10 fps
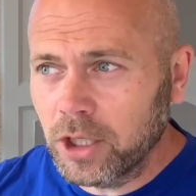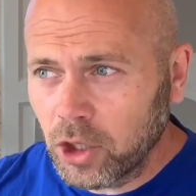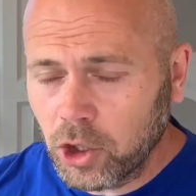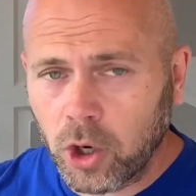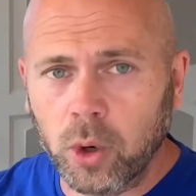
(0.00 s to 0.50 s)

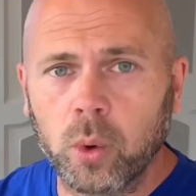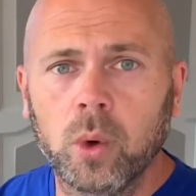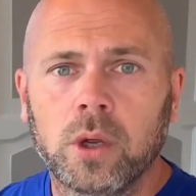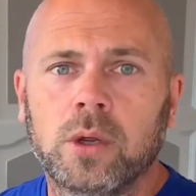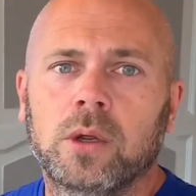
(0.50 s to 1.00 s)

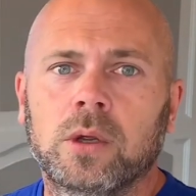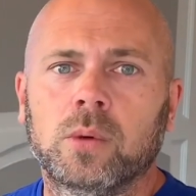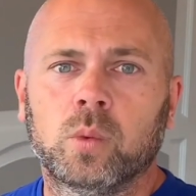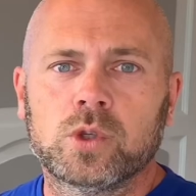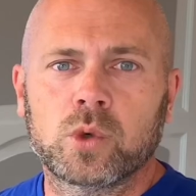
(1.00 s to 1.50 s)
goal
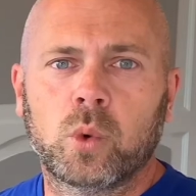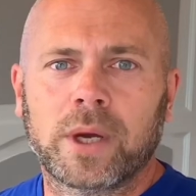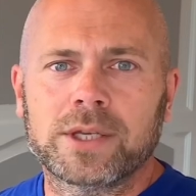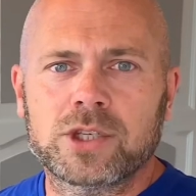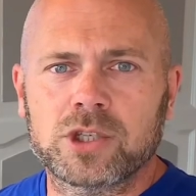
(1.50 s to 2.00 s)
was
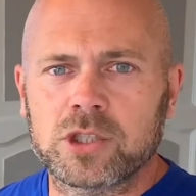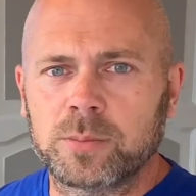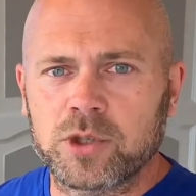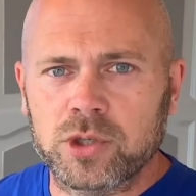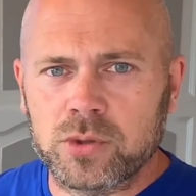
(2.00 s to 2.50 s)
always just to
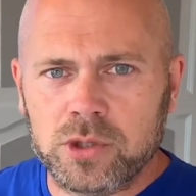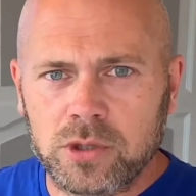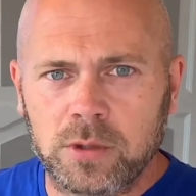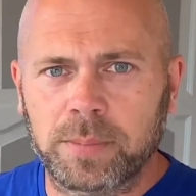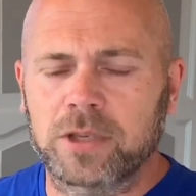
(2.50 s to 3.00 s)
produce
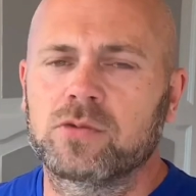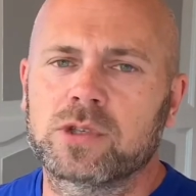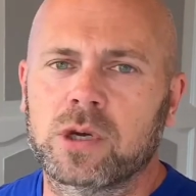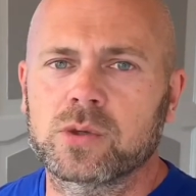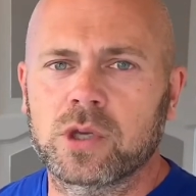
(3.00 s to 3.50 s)
the best
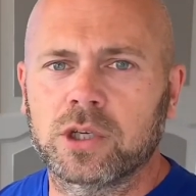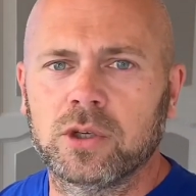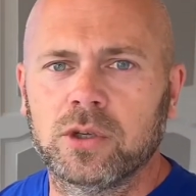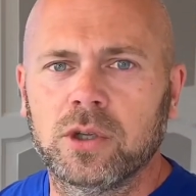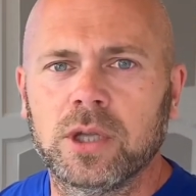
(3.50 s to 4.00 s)
results I
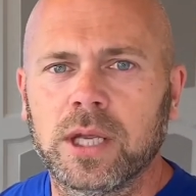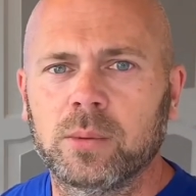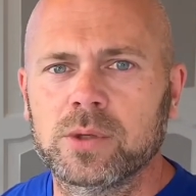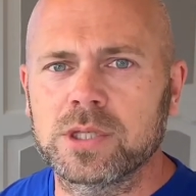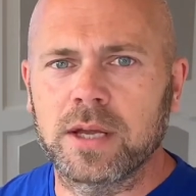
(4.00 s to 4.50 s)
could.
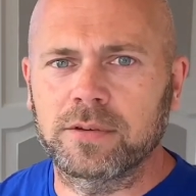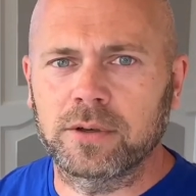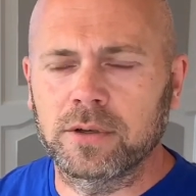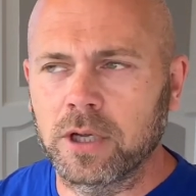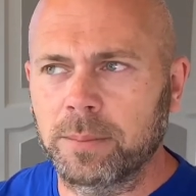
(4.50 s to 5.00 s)
It was
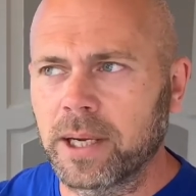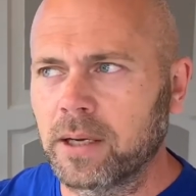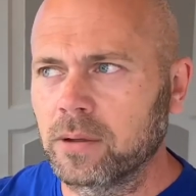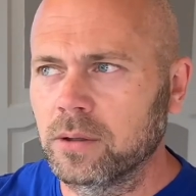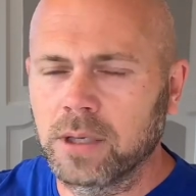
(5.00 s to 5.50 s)
never
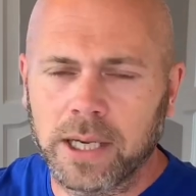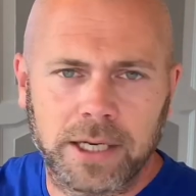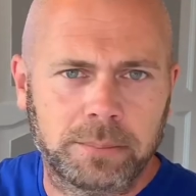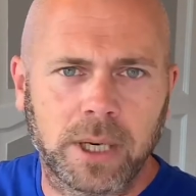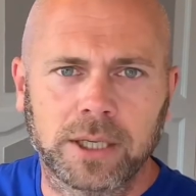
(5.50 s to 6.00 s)
about
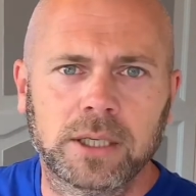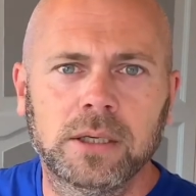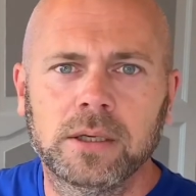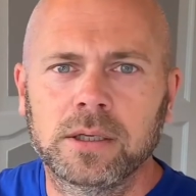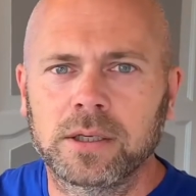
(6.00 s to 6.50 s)
any money,
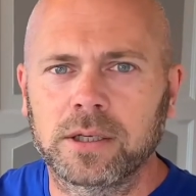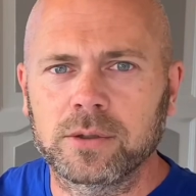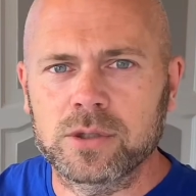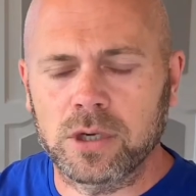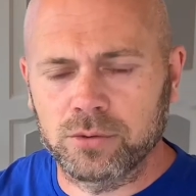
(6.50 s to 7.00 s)
you know?
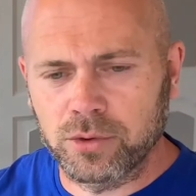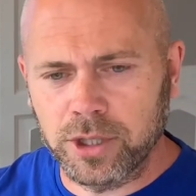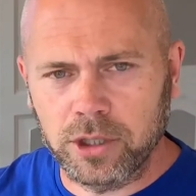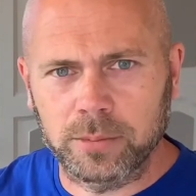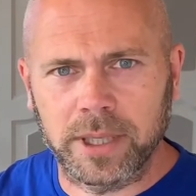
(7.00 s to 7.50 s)
So I
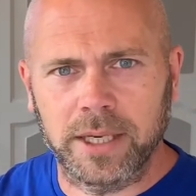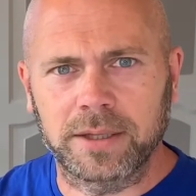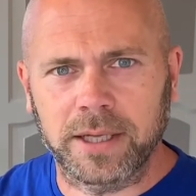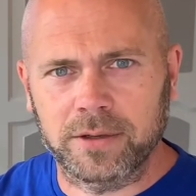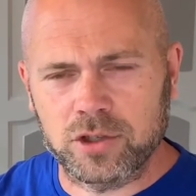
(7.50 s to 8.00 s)
really got my
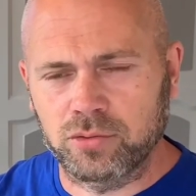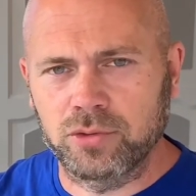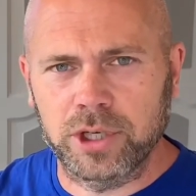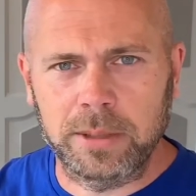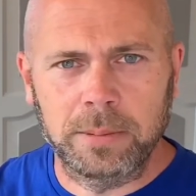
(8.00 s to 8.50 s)
head down, just
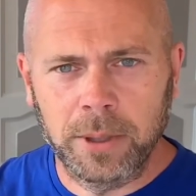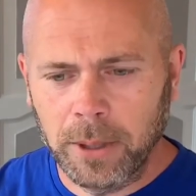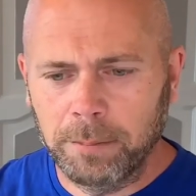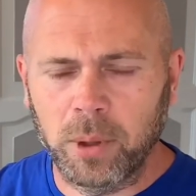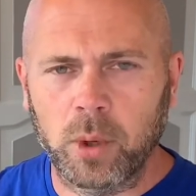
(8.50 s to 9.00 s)
really
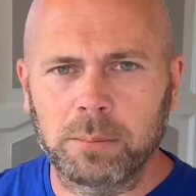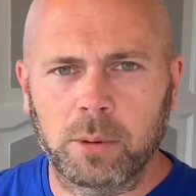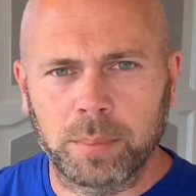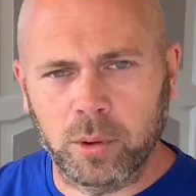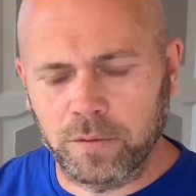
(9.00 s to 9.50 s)
built up my
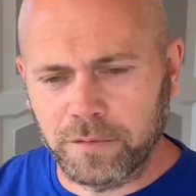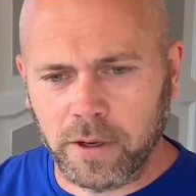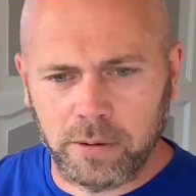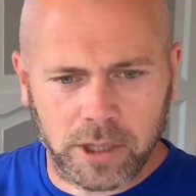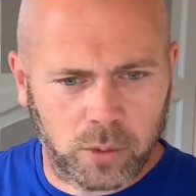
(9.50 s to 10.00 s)

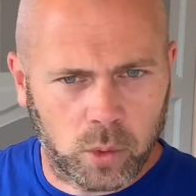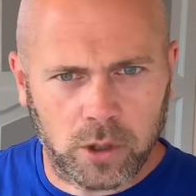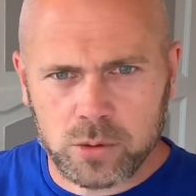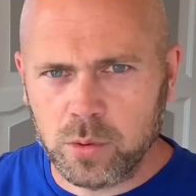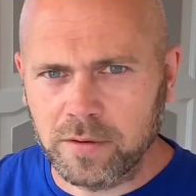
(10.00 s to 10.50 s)
portfolio,
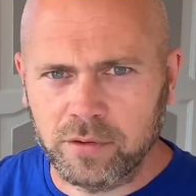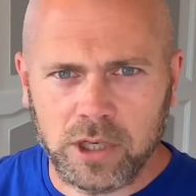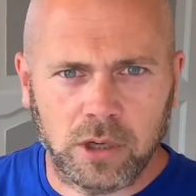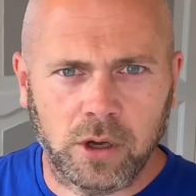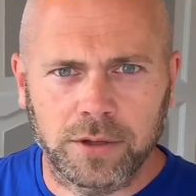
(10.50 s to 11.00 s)
worked with every
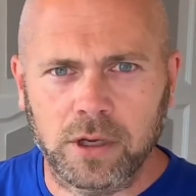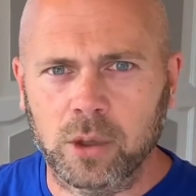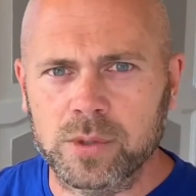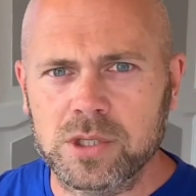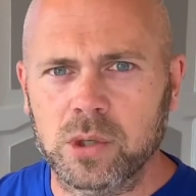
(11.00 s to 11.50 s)
client that I
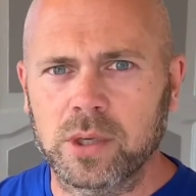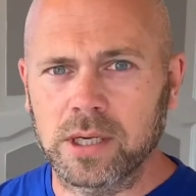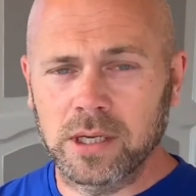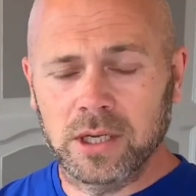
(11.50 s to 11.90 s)
was doing